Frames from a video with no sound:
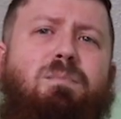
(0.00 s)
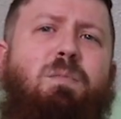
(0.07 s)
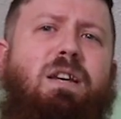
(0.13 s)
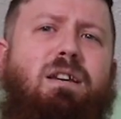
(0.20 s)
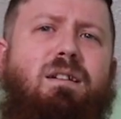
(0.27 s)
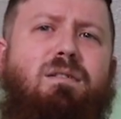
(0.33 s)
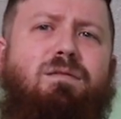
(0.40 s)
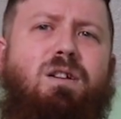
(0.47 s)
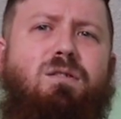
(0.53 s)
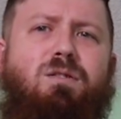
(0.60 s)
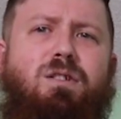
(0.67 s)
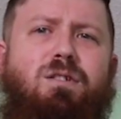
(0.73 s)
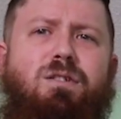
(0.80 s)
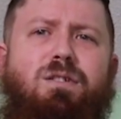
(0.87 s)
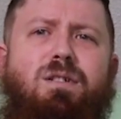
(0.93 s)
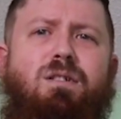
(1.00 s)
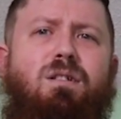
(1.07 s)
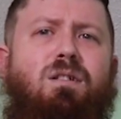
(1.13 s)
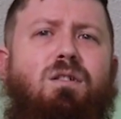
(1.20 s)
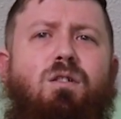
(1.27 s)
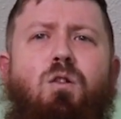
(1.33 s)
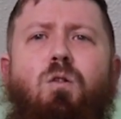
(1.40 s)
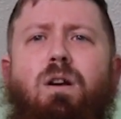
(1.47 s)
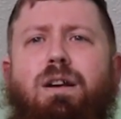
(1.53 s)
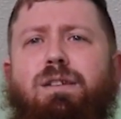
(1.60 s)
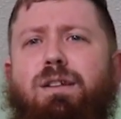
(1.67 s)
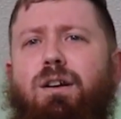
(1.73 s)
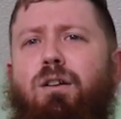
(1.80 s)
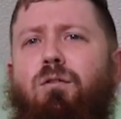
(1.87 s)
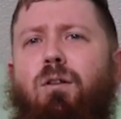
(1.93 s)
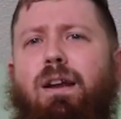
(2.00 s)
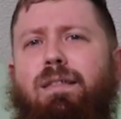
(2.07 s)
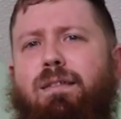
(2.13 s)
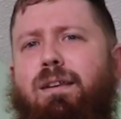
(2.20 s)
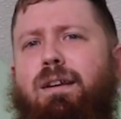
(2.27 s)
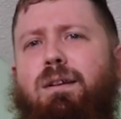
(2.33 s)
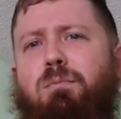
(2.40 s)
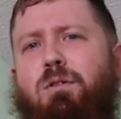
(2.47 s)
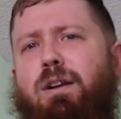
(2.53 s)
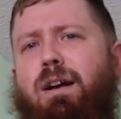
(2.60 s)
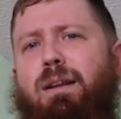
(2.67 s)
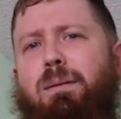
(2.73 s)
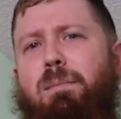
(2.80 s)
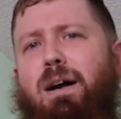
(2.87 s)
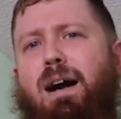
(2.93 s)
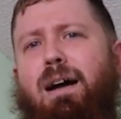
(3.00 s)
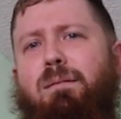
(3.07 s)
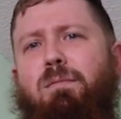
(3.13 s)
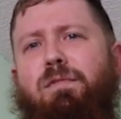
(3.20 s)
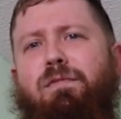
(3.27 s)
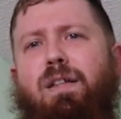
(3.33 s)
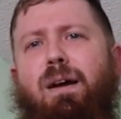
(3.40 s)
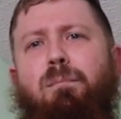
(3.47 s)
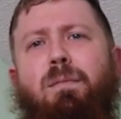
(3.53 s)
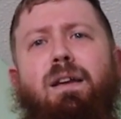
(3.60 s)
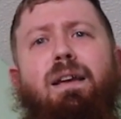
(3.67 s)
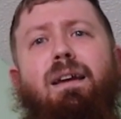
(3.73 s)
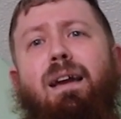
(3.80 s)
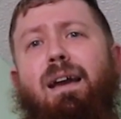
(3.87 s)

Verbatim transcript: Speaking of coasters, cork is a great thing to put on the bottom of them,